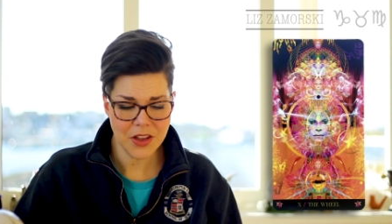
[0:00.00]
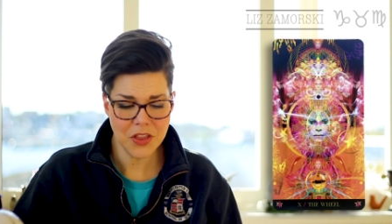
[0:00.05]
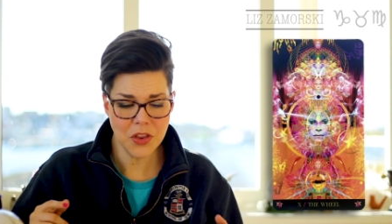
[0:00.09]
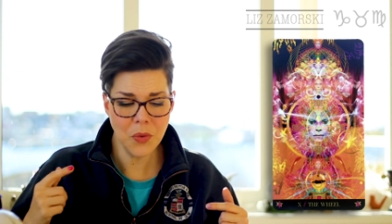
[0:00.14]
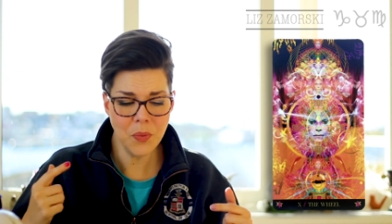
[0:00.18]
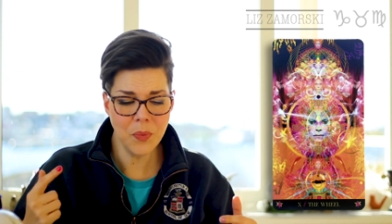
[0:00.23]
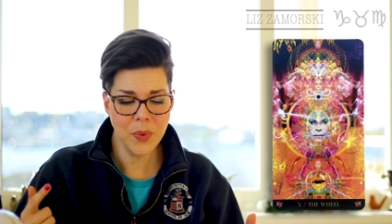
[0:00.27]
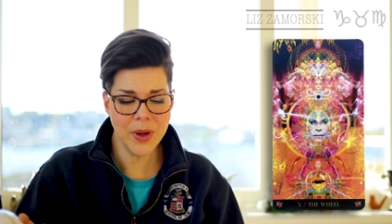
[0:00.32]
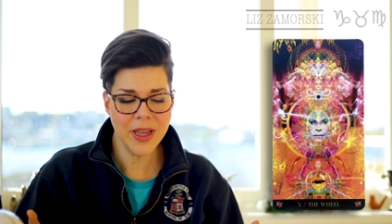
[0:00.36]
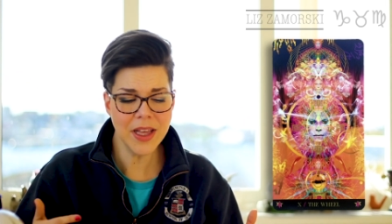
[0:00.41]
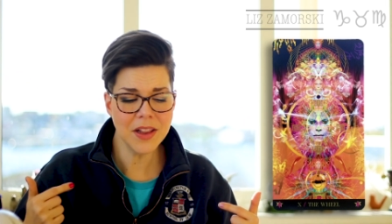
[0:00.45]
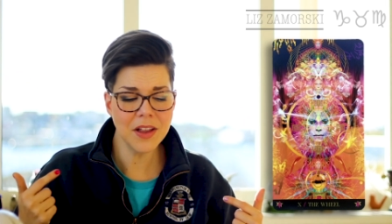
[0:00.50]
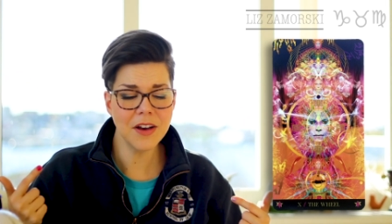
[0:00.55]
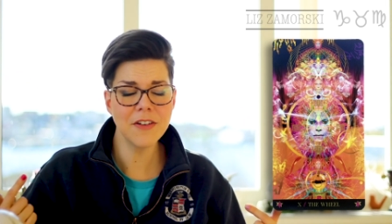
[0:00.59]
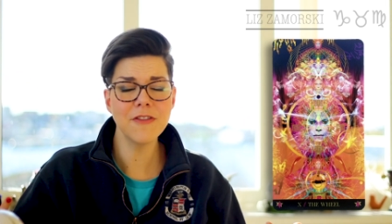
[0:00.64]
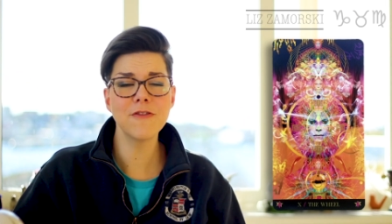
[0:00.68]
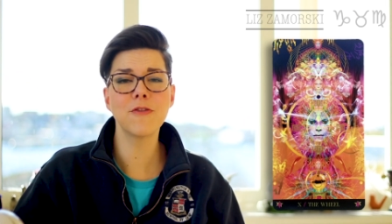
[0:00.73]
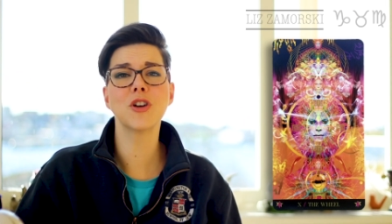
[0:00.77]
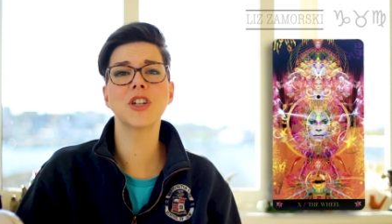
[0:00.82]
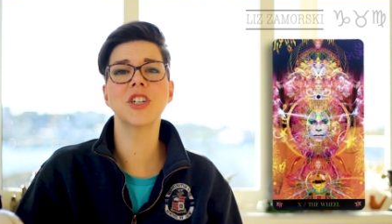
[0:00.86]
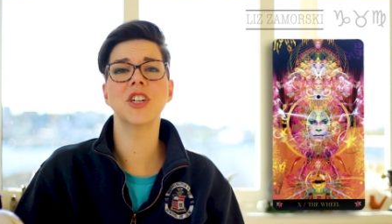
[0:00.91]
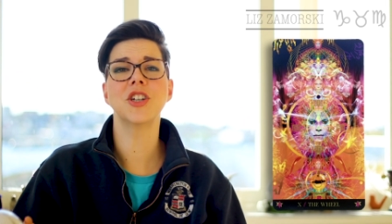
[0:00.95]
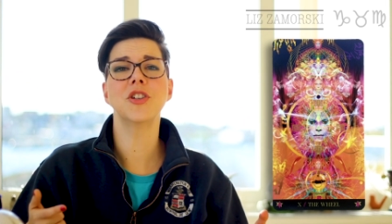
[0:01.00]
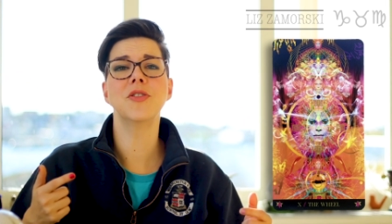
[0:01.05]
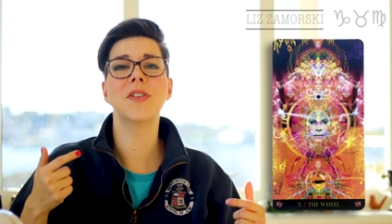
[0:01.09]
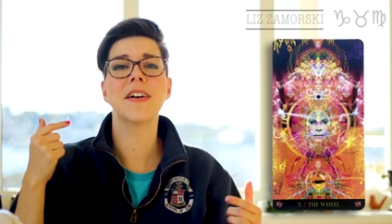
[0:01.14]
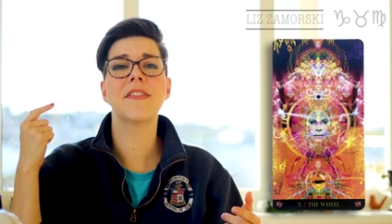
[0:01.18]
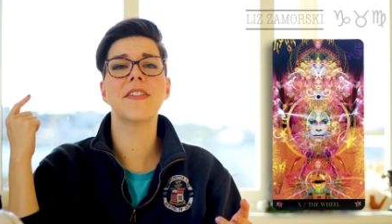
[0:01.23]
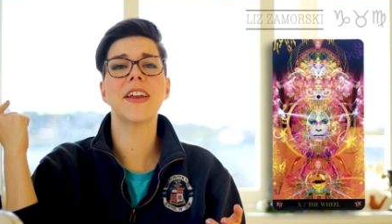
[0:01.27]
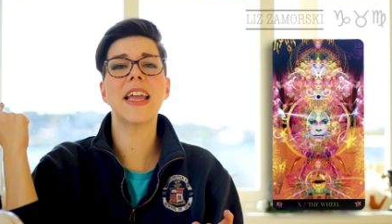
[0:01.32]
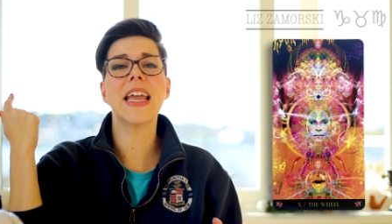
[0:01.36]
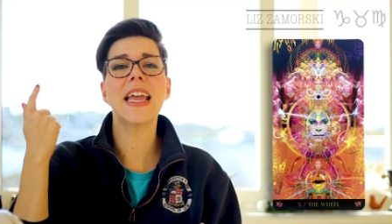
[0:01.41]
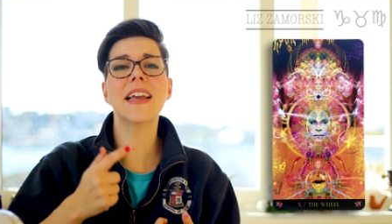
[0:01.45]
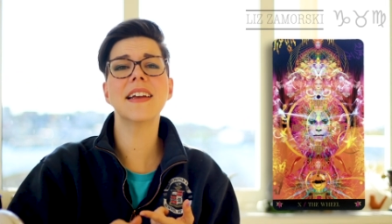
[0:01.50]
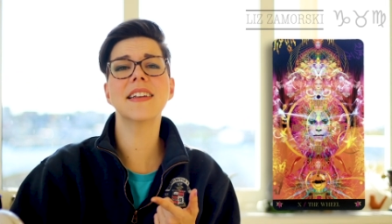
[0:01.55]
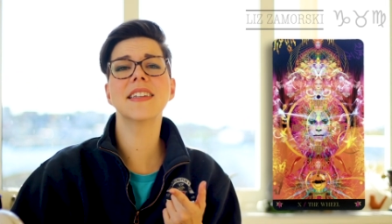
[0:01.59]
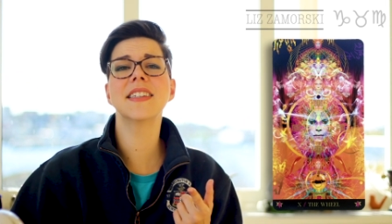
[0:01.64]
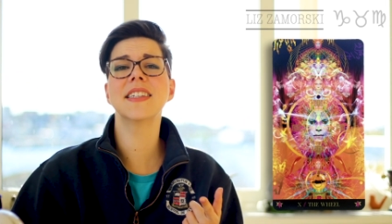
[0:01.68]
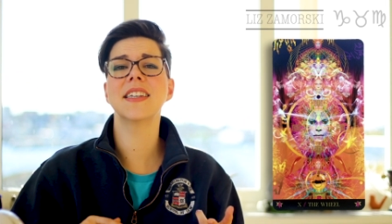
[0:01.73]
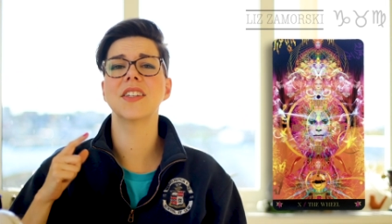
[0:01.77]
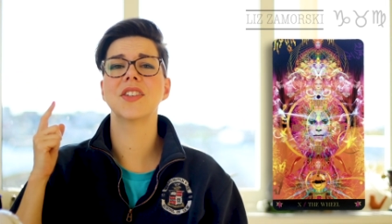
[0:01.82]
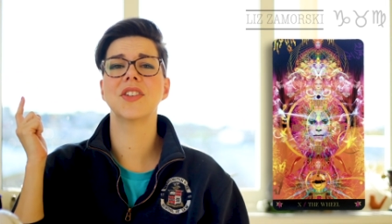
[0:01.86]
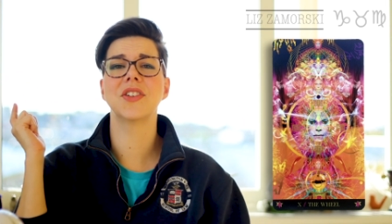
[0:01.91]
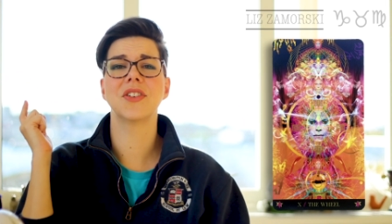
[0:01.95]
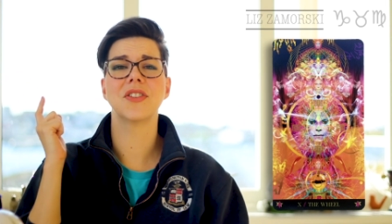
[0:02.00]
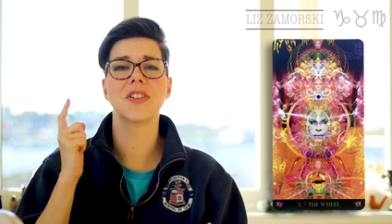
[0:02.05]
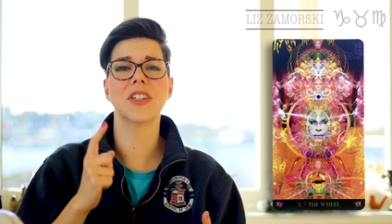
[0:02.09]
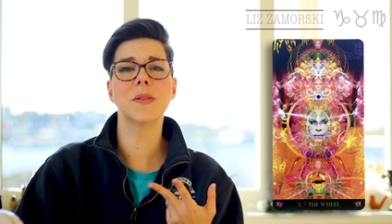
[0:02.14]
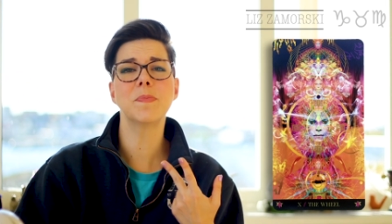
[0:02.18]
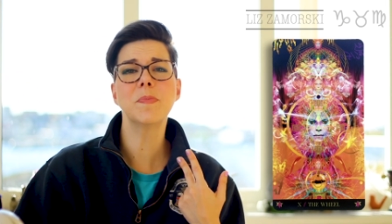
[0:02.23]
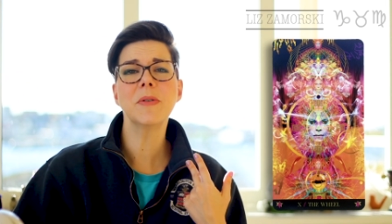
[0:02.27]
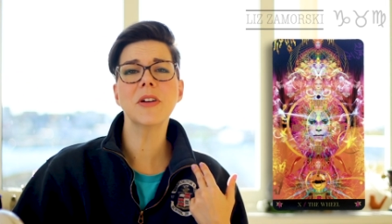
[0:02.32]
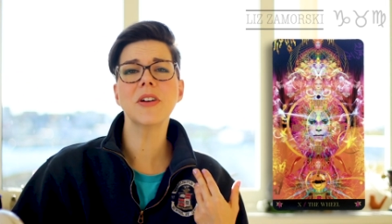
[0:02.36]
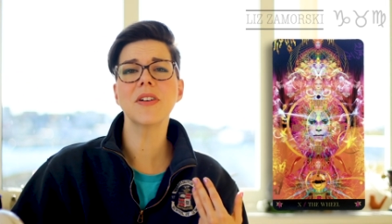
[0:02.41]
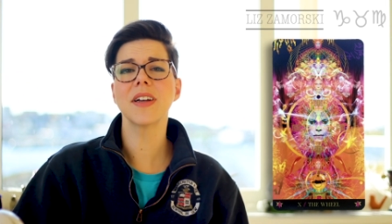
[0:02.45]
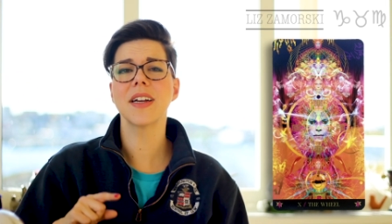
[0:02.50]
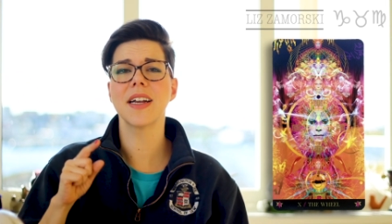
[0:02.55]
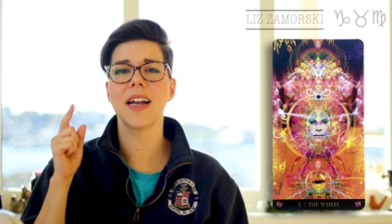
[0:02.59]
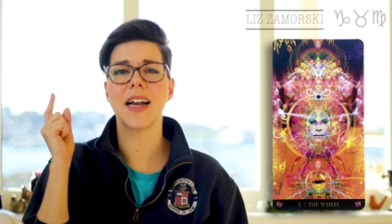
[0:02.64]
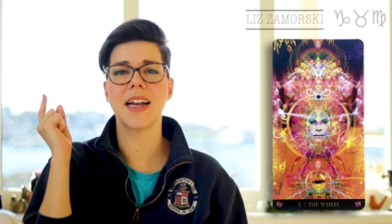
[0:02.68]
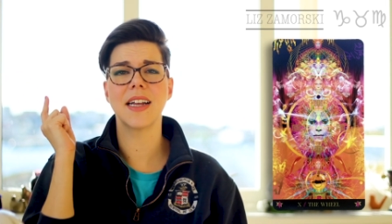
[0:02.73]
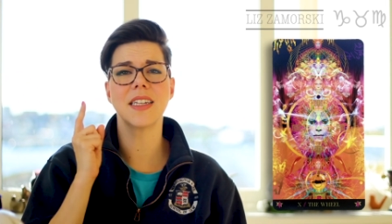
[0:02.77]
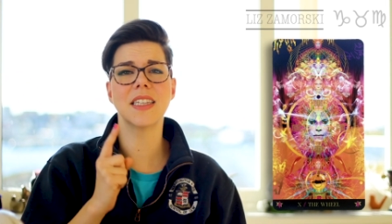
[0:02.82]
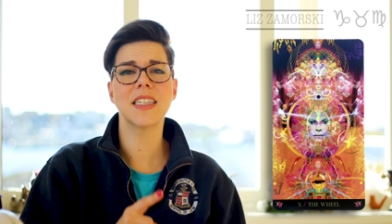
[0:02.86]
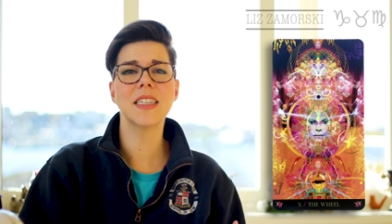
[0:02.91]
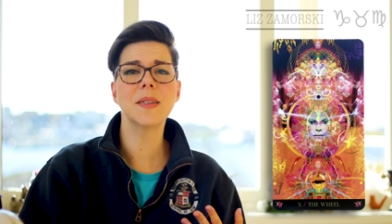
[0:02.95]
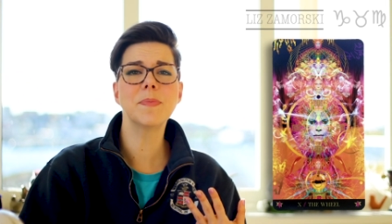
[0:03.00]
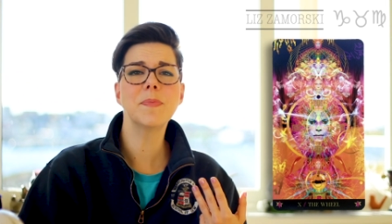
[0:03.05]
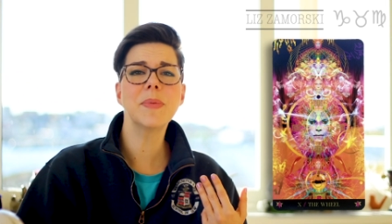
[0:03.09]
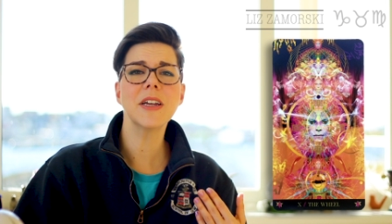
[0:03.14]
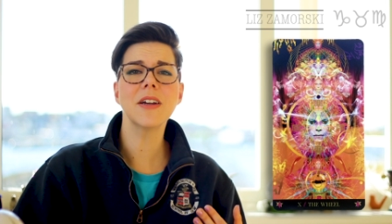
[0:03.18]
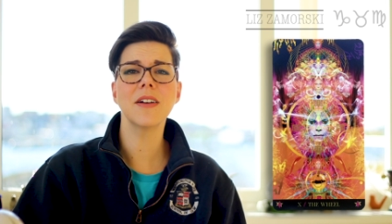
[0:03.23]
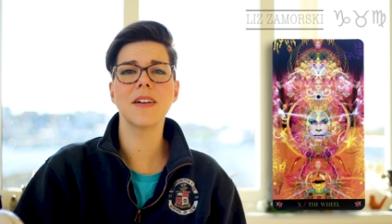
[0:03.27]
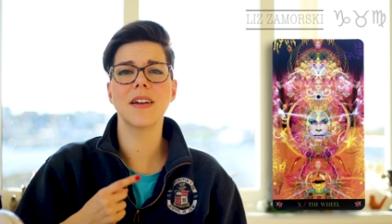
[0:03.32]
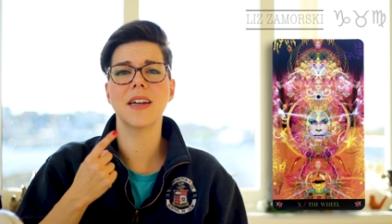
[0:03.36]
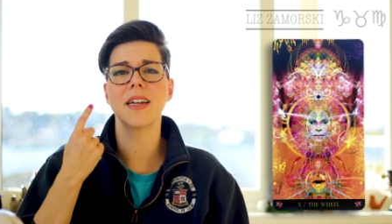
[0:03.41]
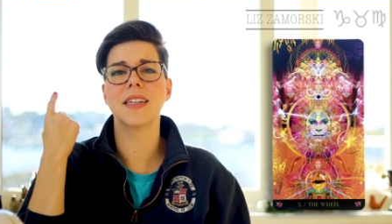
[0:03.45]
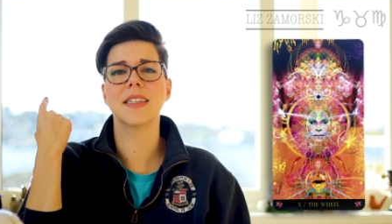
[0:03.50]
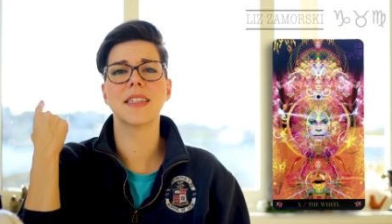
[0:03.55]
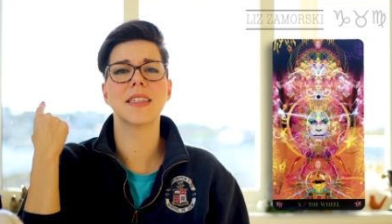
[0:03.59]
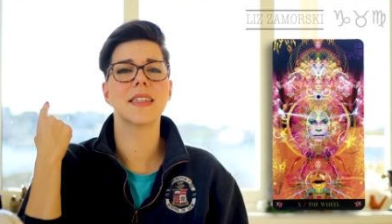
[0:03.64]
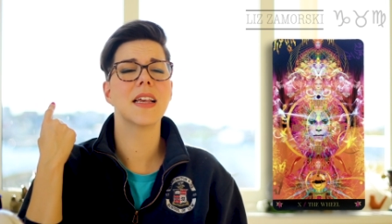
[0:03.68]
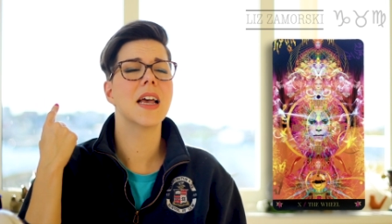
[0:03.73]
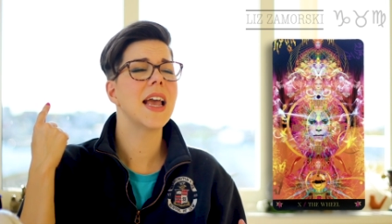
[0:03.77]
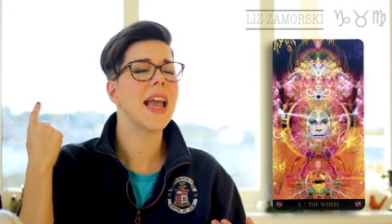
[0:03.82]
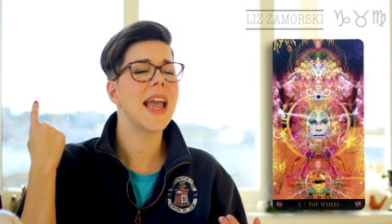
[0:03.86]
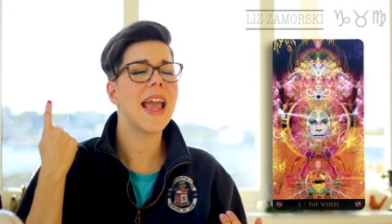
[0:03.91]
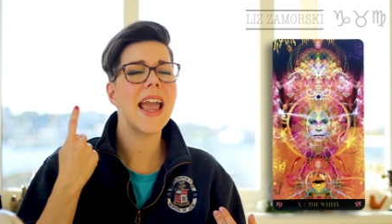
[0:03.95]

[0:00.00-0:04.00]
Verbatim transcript: The Wheel of Fortune. You have ancestors, spirit guides, spirits,